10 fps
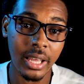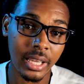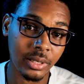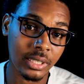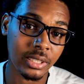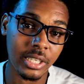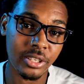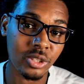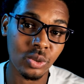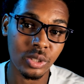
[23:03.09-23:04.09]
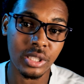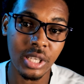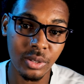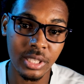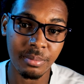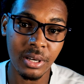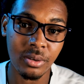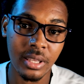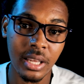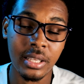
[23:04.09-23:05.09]
I, there's no doubt
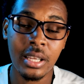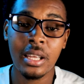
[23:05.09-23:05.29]
about that.